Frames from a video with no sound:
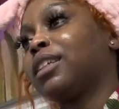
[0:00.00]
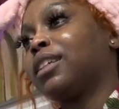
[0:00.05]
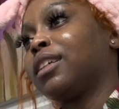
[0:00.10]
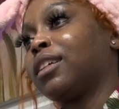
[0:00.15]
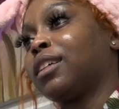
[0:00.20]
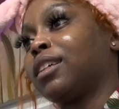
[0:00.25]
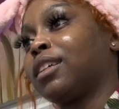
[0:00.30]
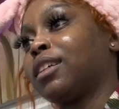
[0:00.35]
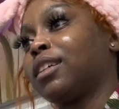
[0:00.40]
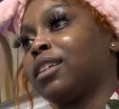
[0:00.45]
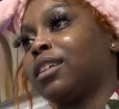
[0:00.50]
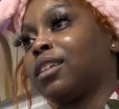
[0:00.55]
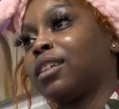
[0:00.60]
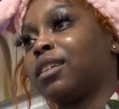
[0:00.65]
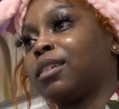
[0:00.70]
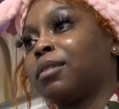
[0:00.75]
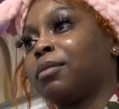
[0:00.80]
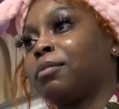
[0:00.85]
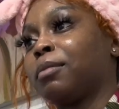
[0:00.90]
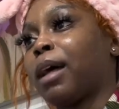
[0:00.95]

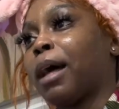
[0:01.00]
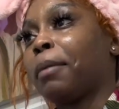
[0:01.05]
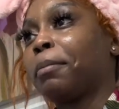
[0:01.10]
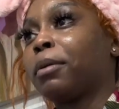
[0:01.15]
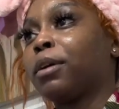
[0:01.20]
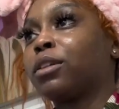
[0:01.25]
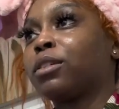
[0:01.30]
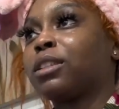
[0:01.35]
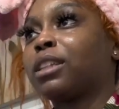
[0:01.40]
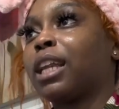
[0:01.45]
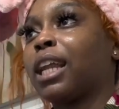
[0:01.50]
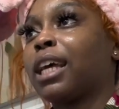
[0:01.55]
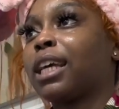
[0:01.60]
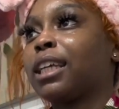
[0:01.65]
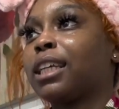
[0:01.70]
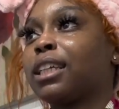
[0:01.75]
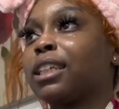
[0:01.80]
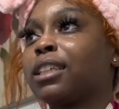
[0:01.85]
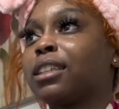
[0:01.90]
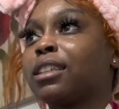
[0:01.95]
um, I post
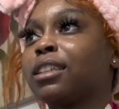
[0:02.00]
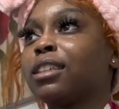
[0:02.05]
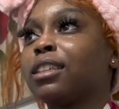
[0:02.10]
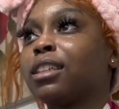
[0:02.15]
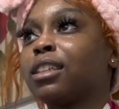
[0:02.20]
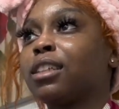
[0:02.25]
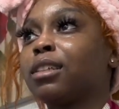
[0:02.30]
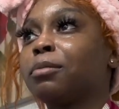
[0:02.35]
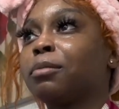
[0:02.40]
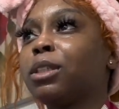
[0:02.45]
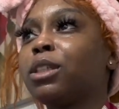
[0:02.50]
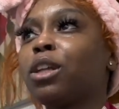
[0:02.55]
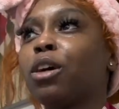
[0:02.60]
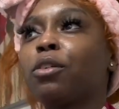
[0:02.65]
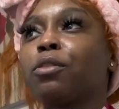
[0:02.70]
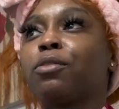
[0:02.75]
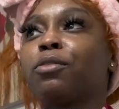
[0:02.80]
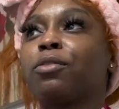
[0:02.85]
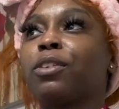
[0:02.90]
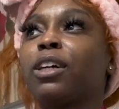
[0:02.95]
like, um, you know,
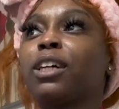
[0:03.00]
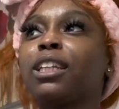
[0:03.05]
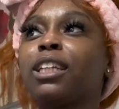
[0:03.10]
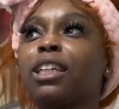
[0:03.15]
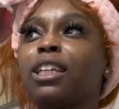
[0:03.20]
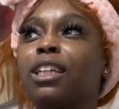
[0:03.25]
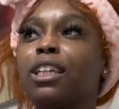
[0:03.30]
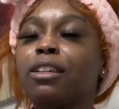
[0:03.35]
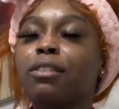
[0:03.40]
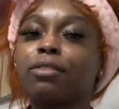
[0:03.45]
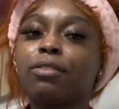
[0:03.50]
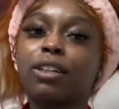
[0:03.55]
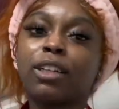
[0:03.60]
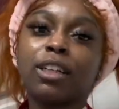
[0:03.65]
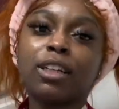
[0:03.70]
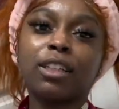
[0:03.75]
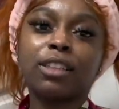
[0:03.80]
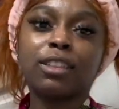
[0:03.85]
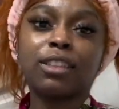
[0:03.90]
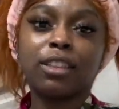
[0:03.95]
funny,
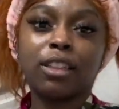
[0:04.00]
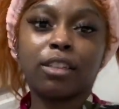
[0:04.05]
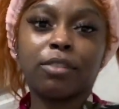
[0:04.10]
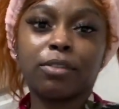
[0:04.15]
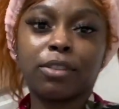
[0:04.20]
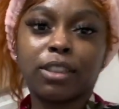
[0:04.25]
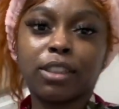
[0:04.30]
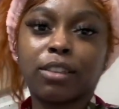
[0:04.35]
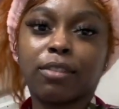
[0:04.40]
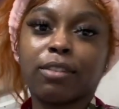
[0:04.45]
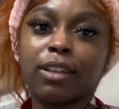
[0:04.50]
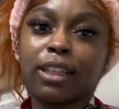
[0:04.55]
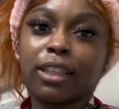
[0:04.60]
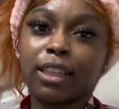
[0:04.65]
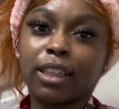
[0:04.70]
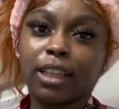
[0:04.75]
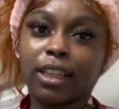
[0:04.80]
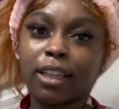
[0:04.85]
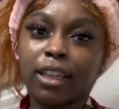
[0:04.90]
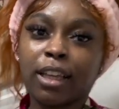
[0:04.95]
fun stuff and stuff like
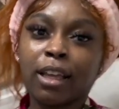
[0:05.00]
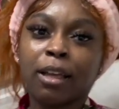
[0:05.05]
that.